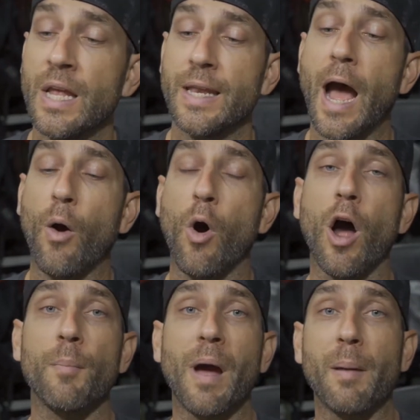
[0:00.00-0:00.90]
Now,
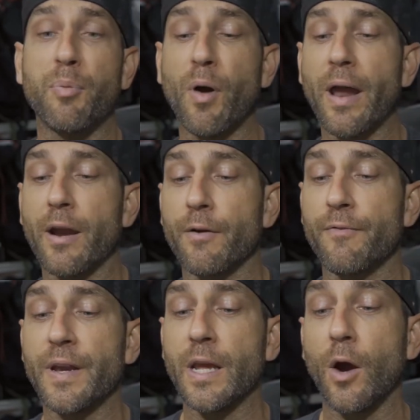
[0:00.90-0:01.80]
on my prior
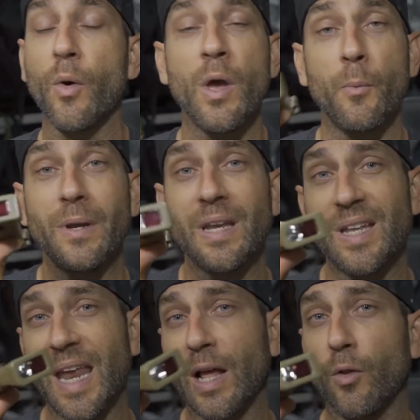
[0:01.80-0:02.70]
video, we
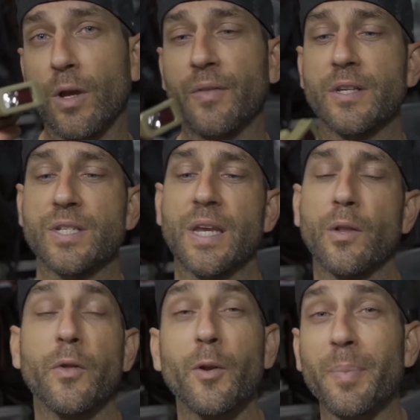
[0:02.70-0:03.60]
did take a look at this in
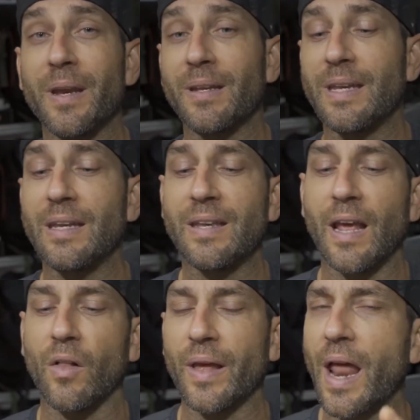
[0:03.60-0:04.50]
a little bit of
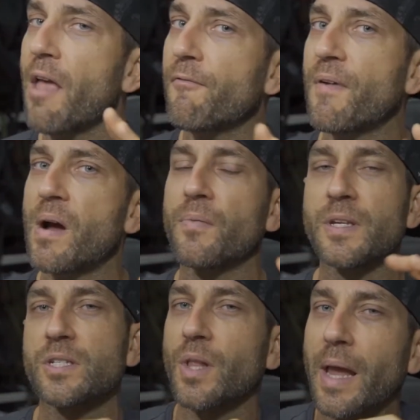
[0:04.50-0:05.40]
detail, and I found
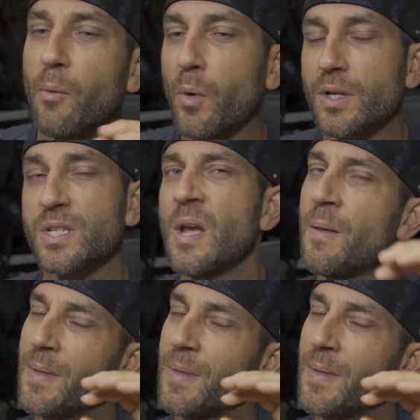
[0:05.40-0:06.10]
this light was,